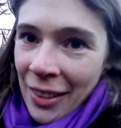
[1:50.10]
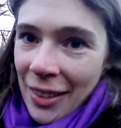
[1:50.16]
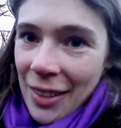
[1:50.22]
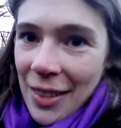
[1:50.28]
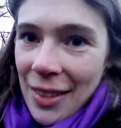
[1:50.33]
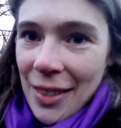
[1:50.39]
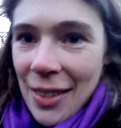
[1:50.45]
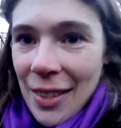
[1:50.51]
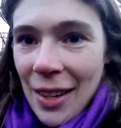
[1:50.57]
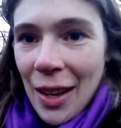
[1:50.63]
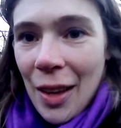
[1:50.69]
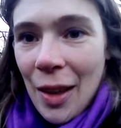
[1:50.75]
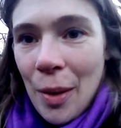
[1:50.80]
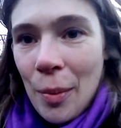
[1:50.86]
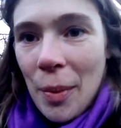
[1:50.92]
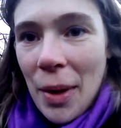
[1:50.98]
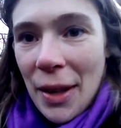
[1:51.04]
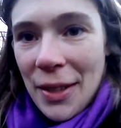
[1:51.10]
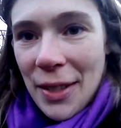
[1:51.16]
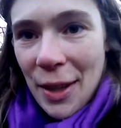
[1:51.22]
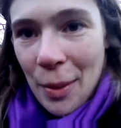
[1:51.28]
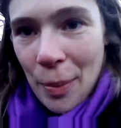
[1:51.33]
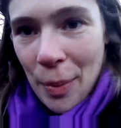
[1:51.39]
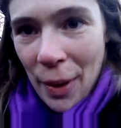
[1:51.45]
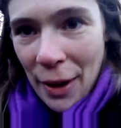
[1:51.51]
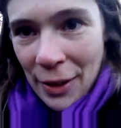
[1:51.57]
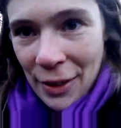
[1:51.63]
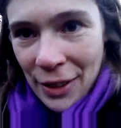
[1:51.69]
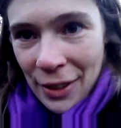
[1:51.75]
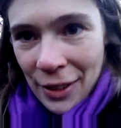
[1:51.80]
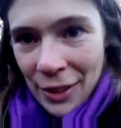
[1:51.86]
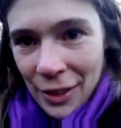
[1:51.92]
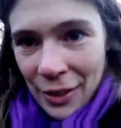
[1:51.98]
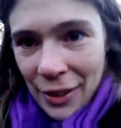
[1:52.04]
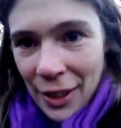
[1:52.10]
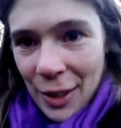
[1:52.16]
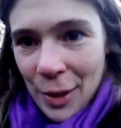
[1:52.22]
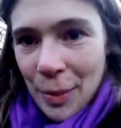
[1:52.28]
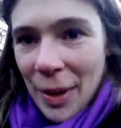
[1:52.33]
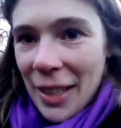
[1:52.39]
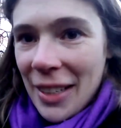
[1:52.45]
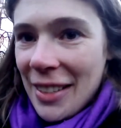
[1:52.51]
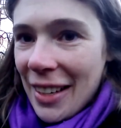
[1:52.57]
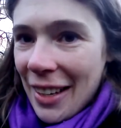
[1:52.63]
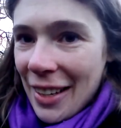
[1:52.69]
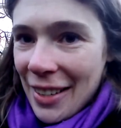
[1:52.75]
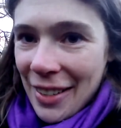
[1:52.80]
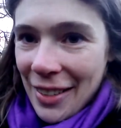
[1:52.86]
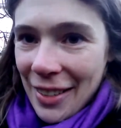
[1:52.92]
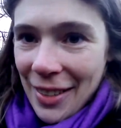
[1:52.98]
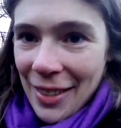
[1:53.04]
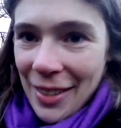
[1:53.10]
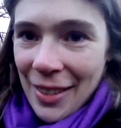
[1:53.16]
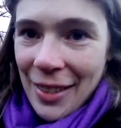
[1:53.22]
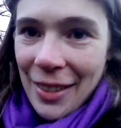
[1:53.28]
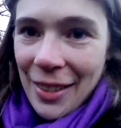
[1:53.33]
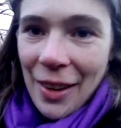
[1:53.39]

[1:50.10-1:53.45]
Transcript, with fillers: this melting pot of expectations